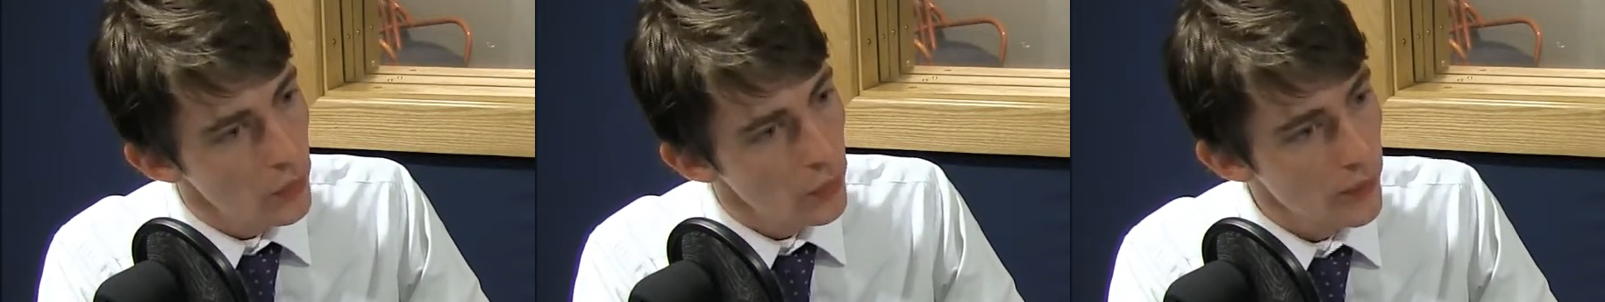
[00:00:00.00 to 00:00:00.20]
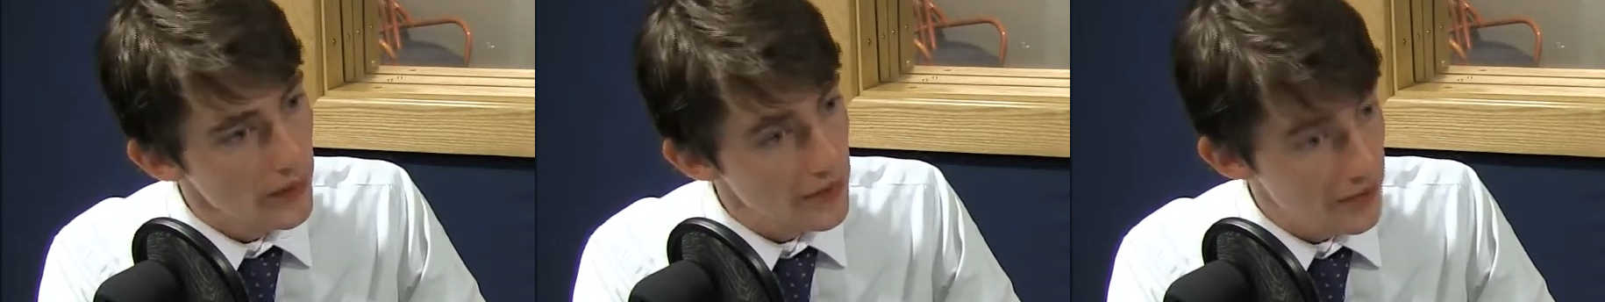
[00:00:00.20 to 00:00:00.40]

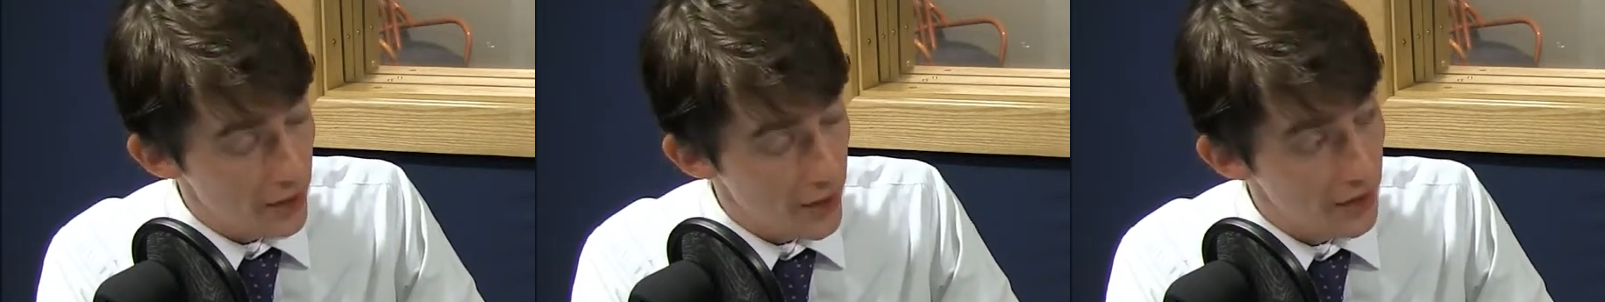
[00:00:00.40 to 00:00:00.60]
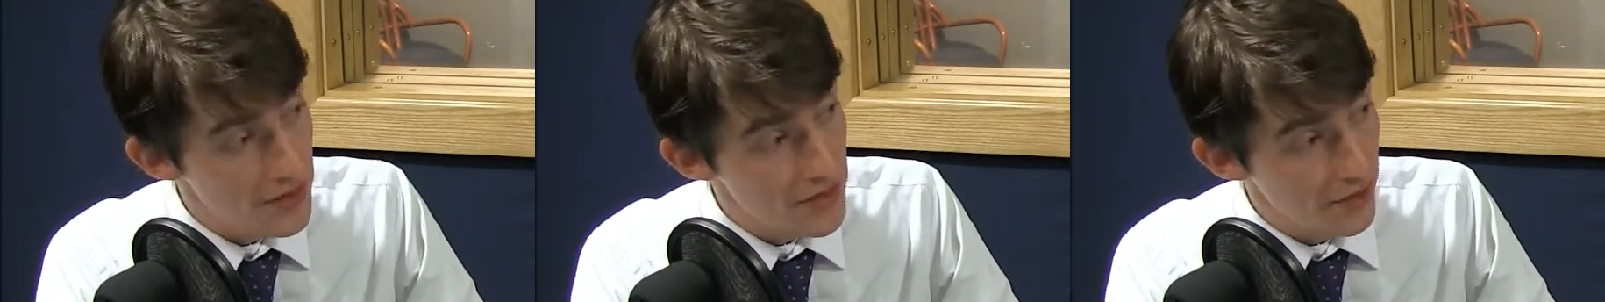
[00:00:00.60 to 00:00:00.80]
Well,
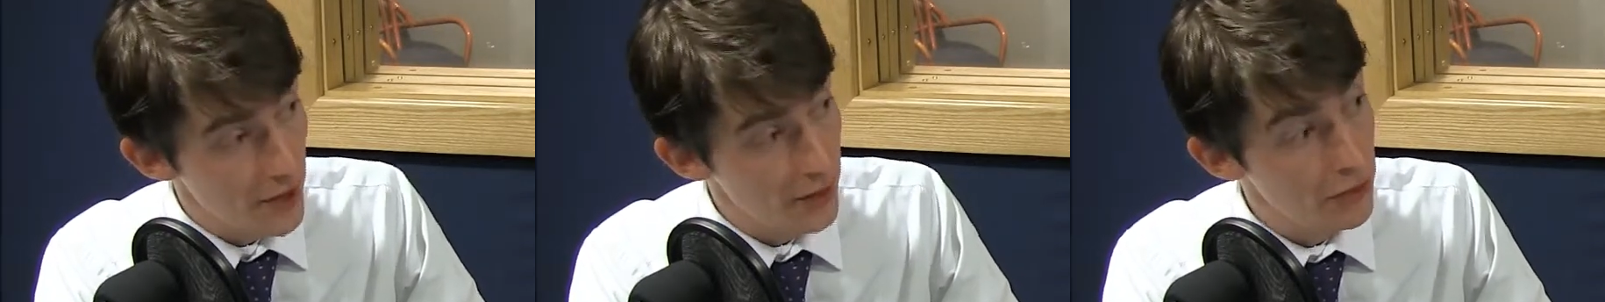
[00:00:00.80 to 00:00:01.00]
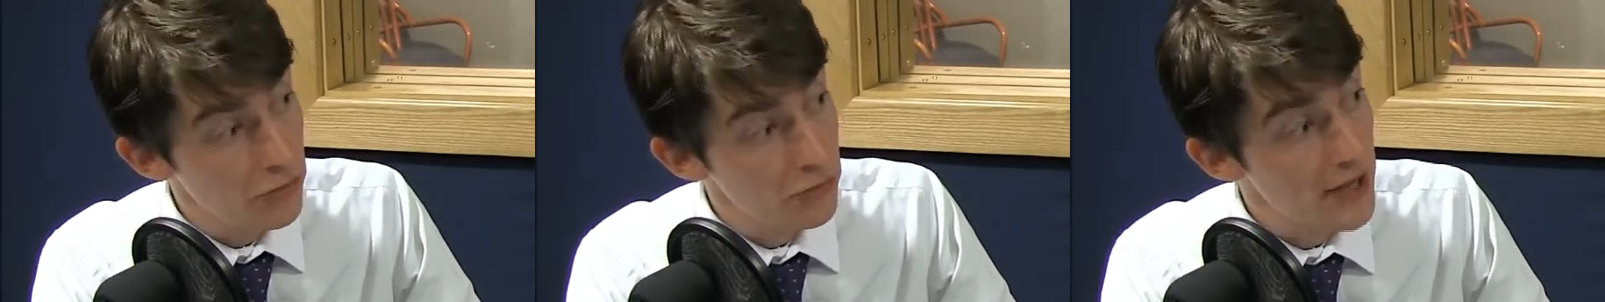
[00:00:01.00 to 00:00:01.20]
there
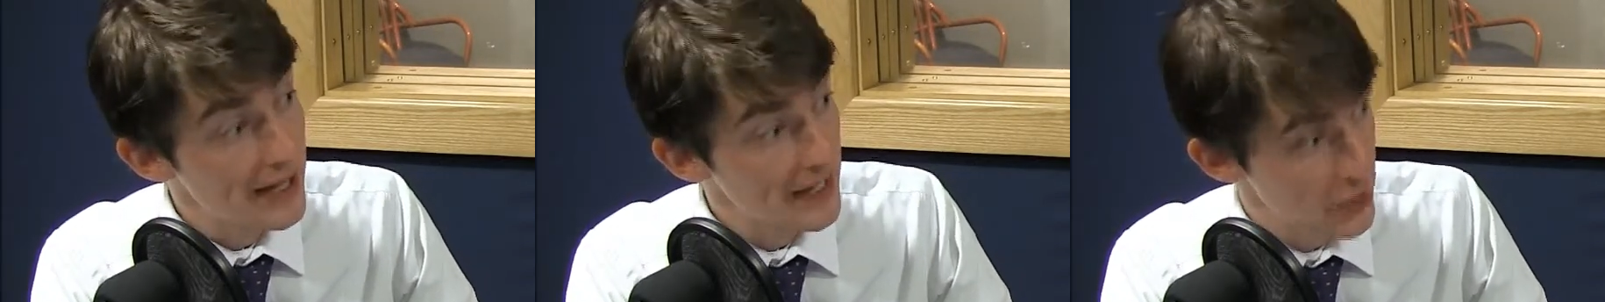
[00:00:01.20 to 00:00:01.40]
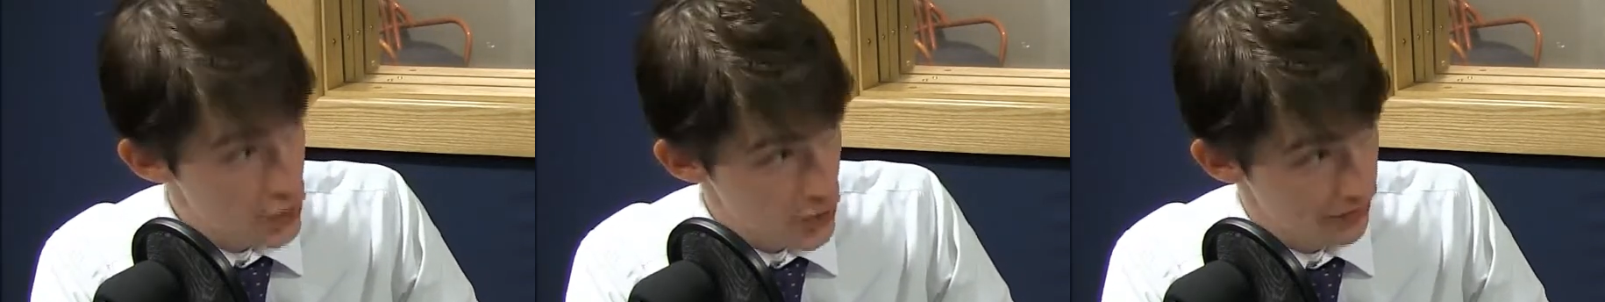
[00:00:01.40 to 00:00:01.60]
are a
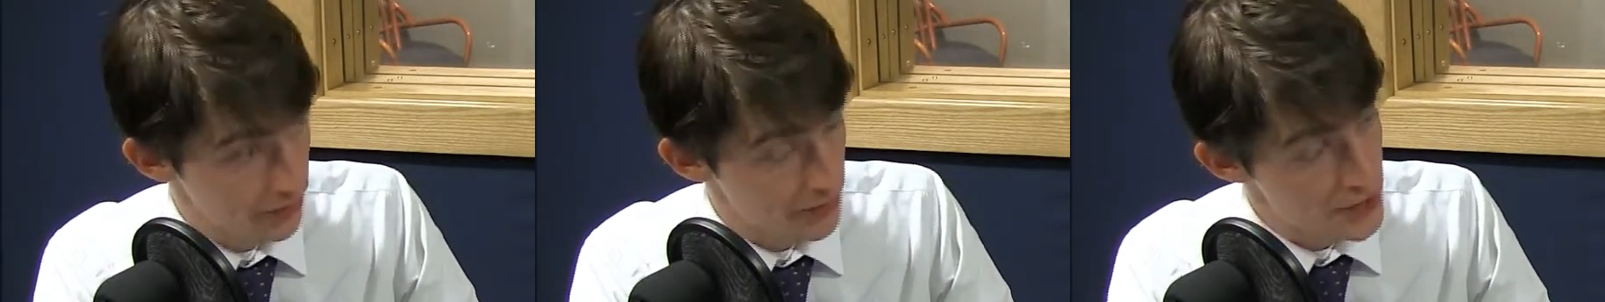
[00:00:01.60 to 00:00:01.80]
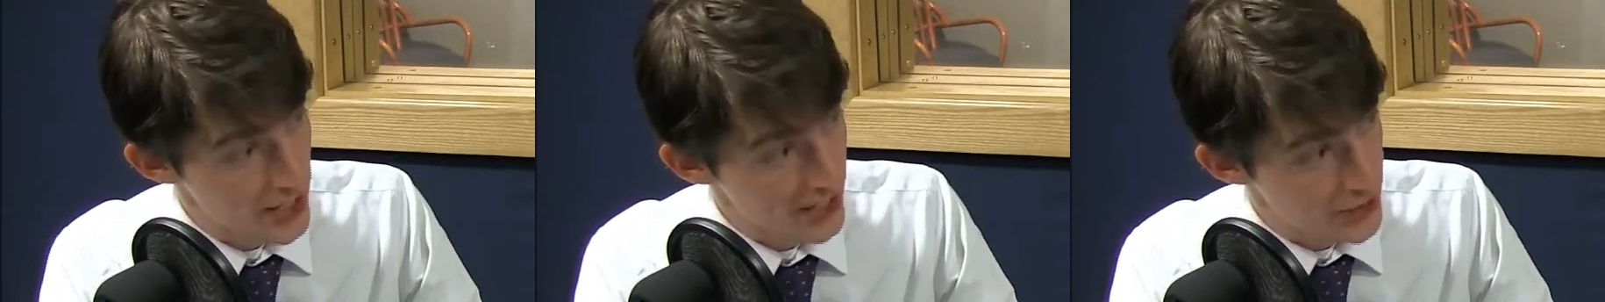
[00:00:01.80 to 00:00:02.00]
range
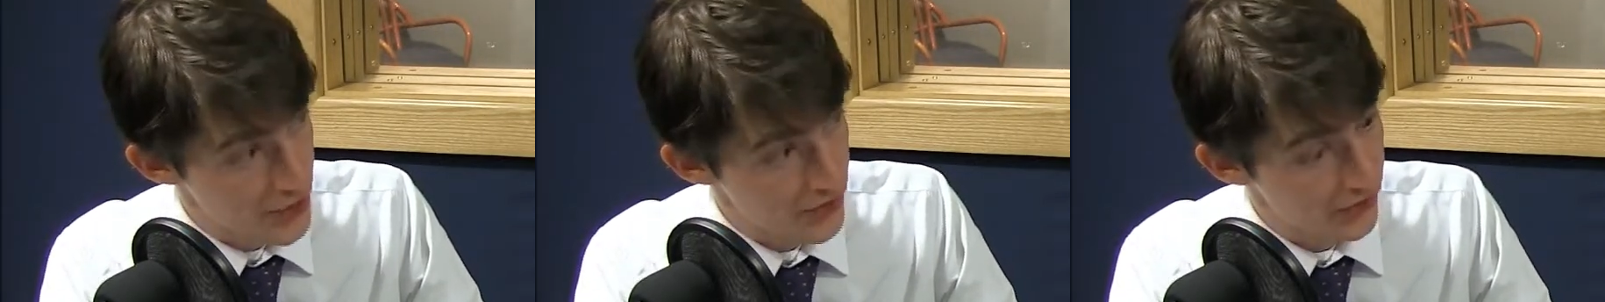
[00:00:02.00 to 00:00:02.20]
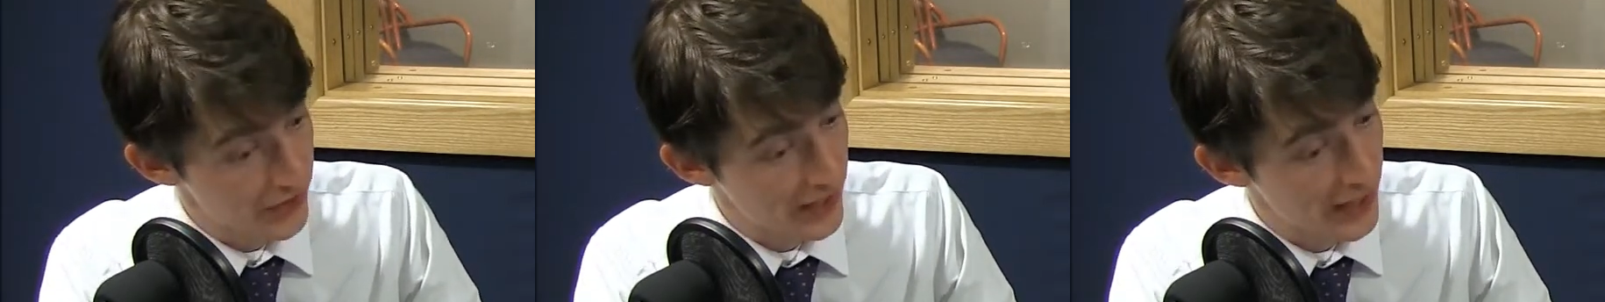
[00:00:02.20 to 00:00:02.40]
of
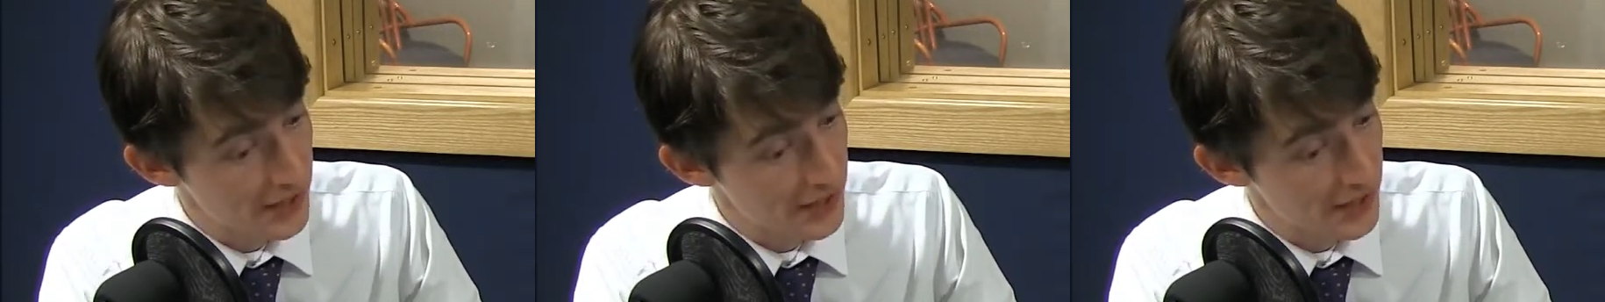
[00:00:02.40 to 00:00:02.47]
objections,